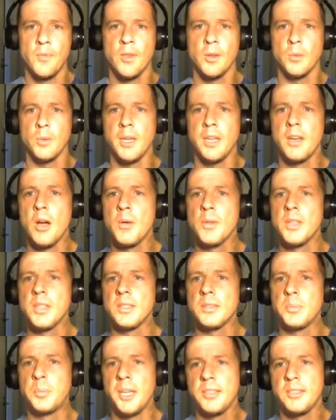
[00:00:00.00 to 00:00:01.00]
We know
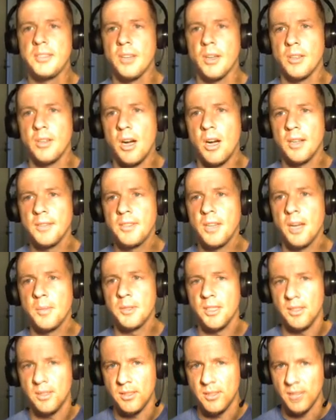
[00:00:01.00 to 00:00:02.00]
this based on
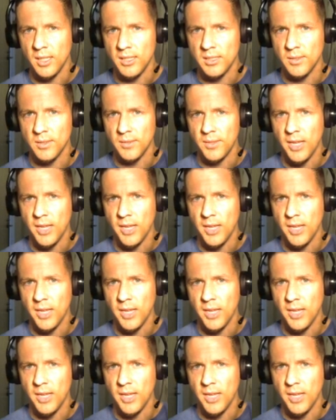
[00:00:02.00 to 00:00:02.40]
autopsy studies of